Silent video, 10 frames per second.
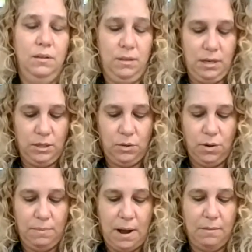these
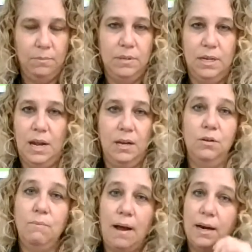story problems today, and
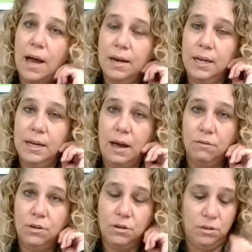you might not need
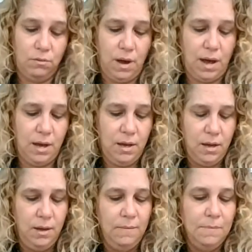counters, okay?
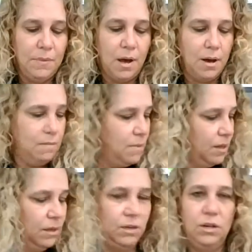
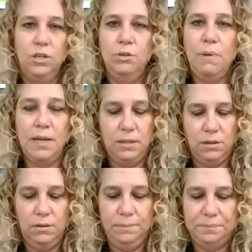And then you need your
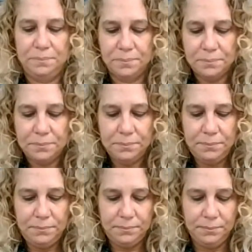pencil,
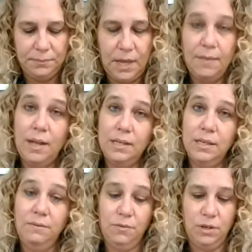and that's
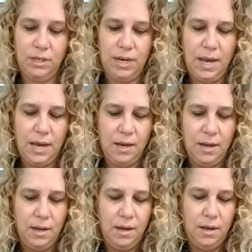it for today.
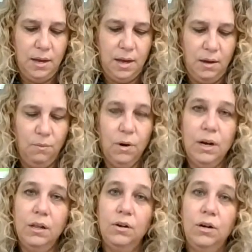And we're
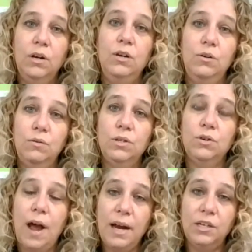going to learn a new
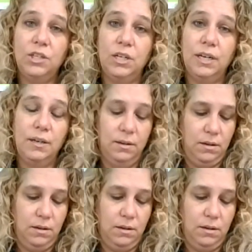strategy